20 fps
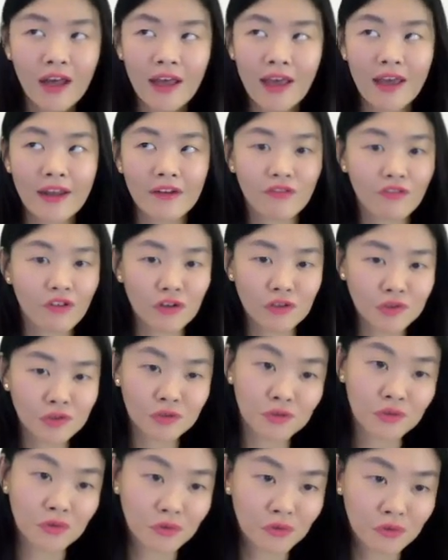and of course
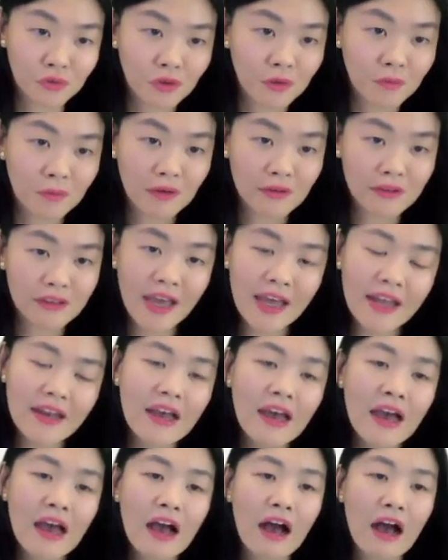you don't know about that.